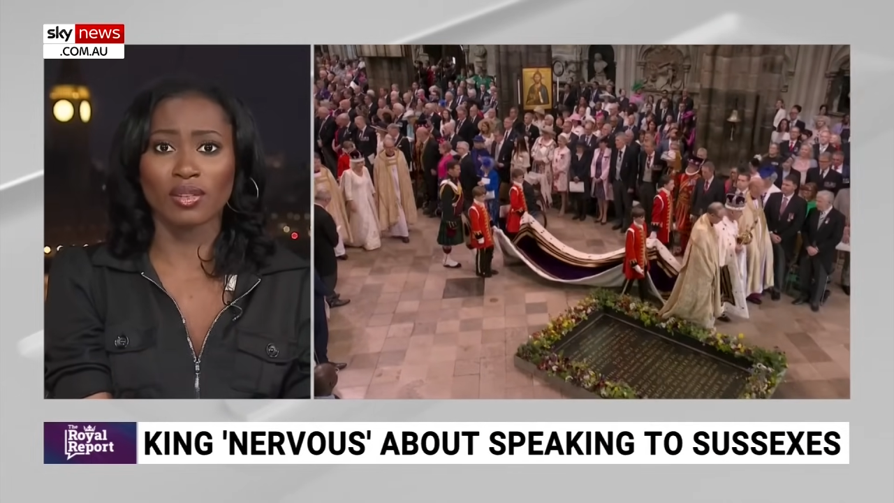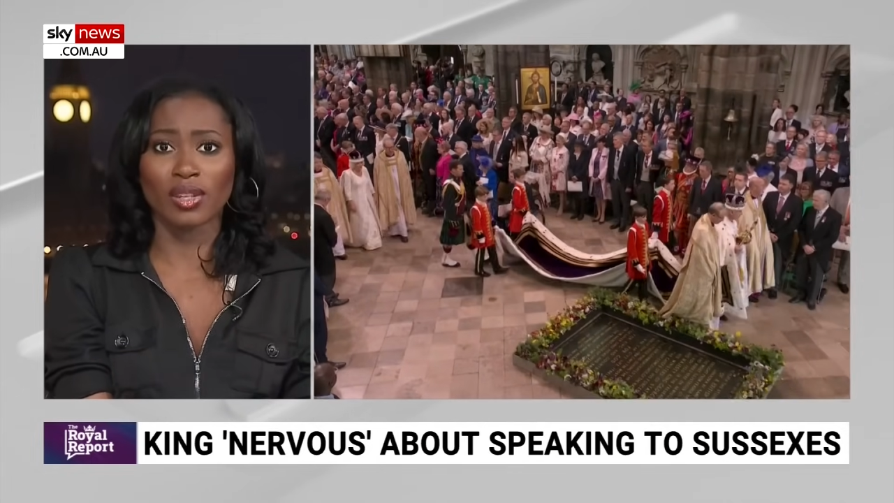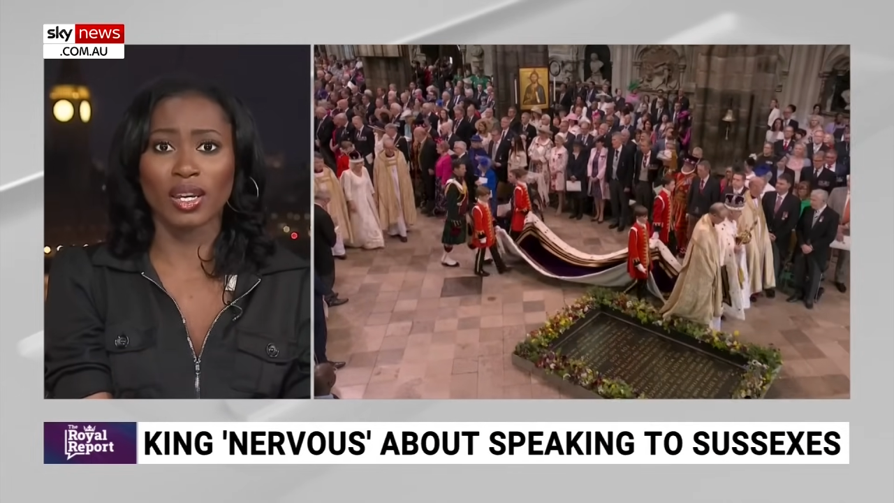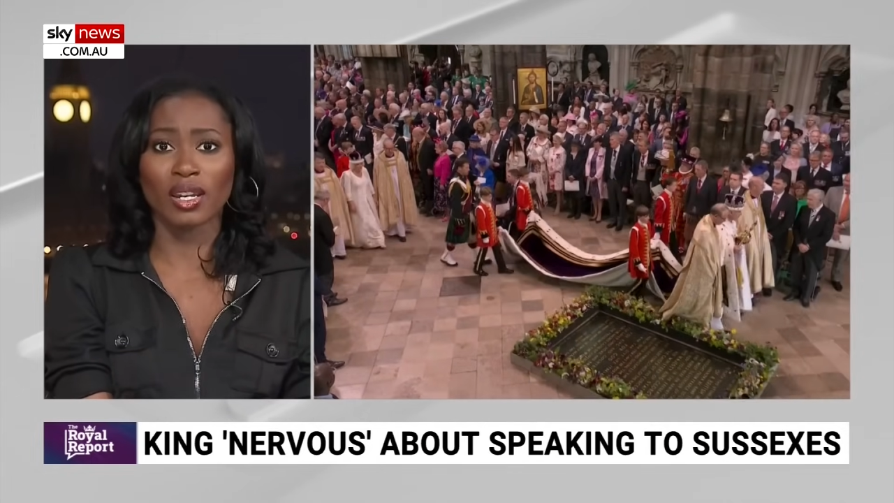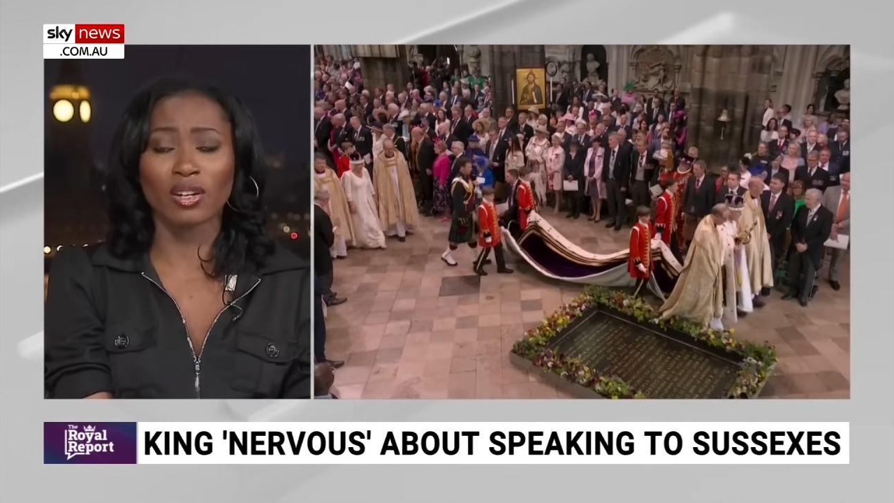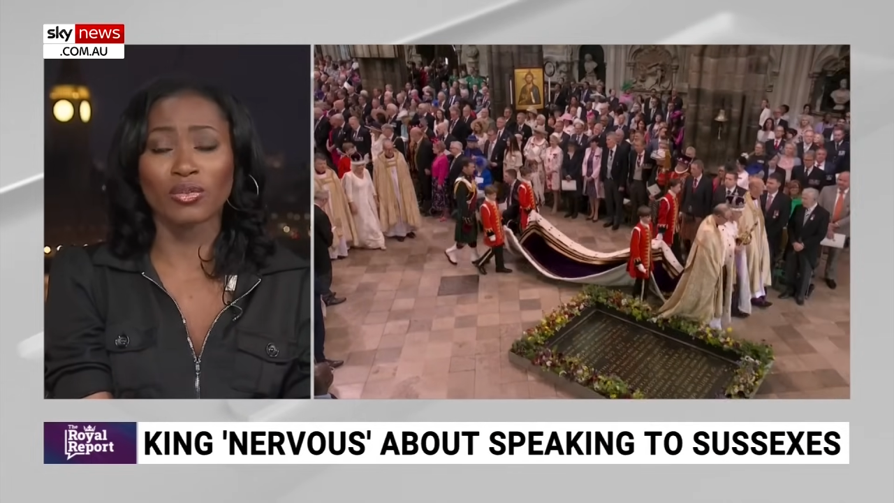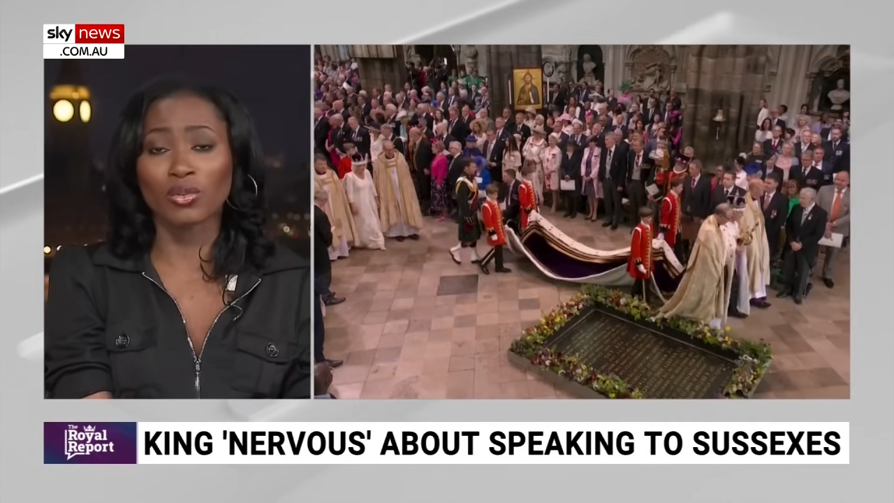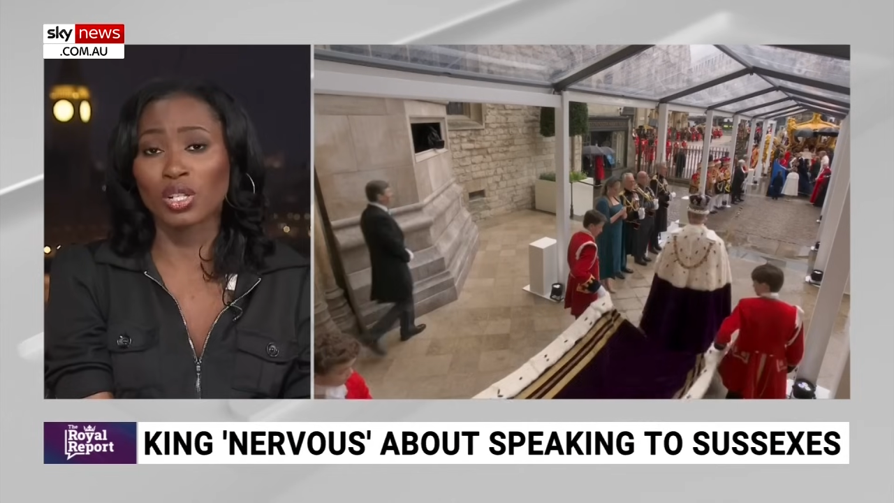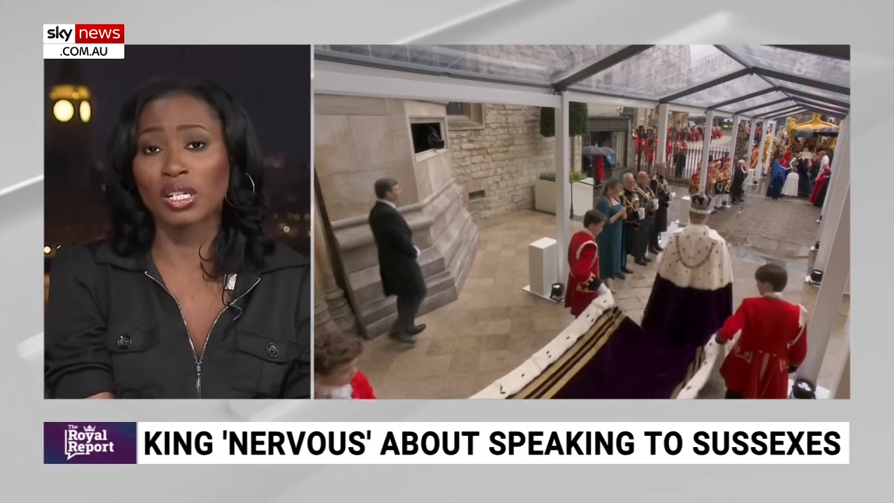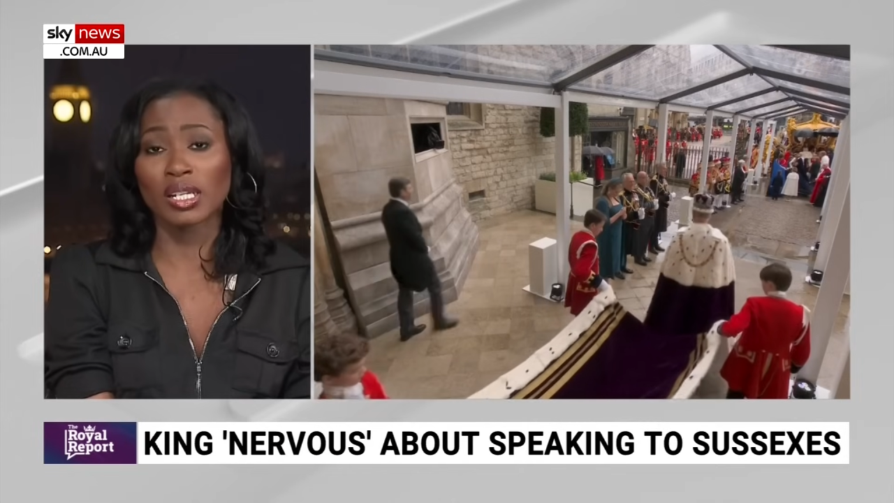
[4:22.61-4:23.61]
of that, and
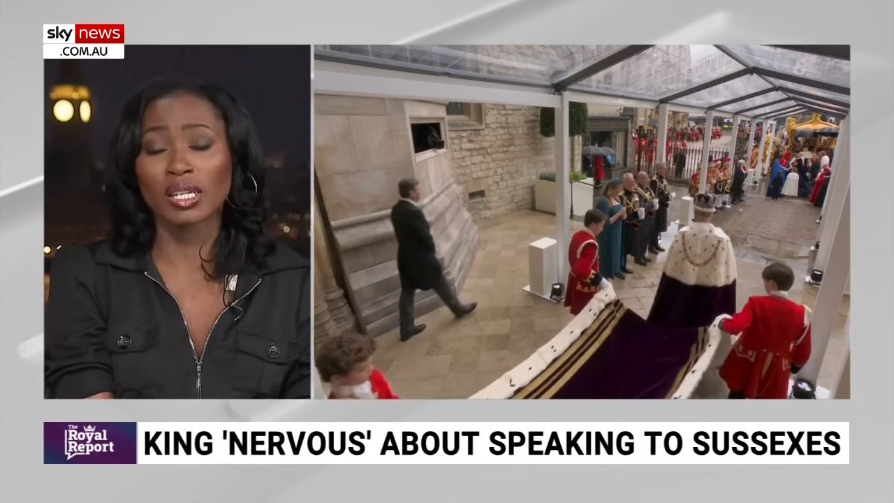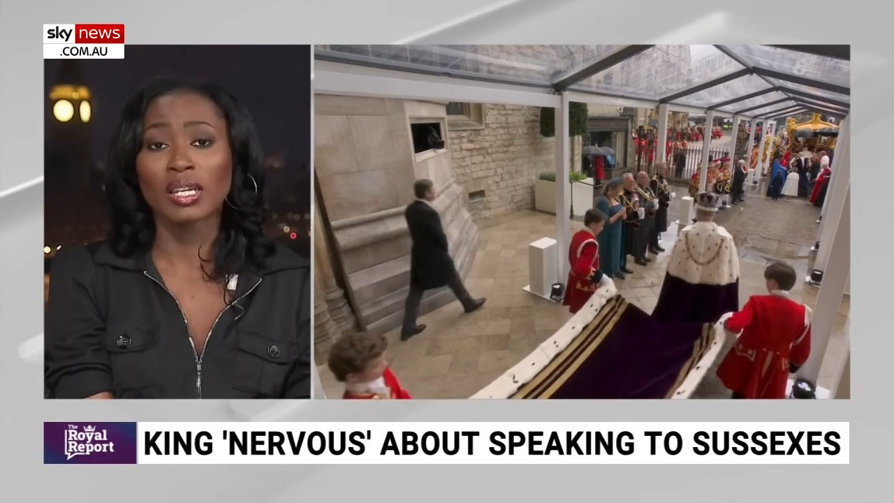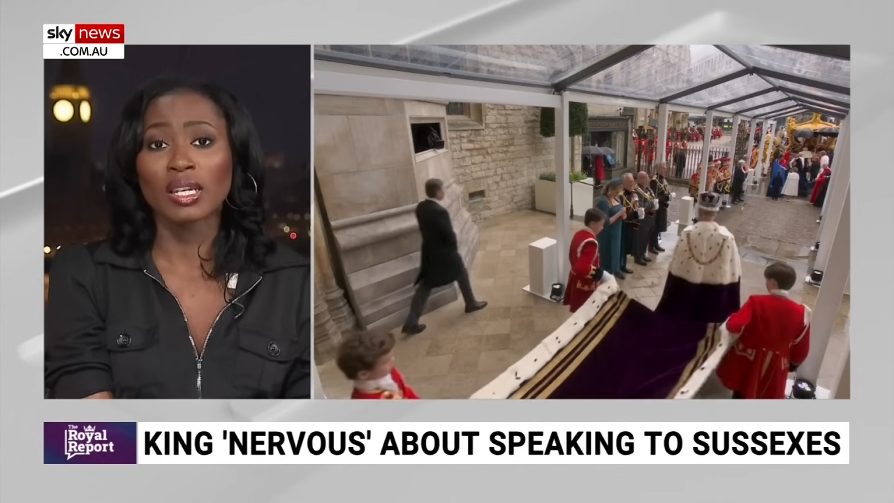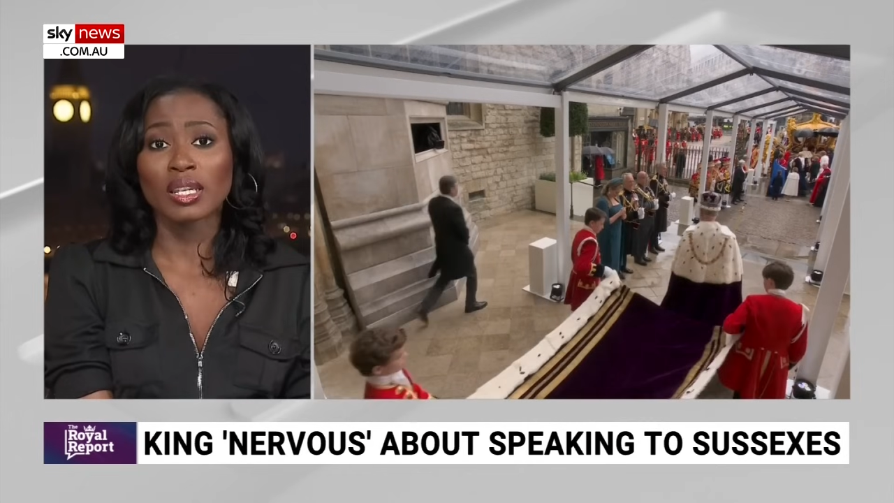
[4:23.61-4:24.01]
unfortunately,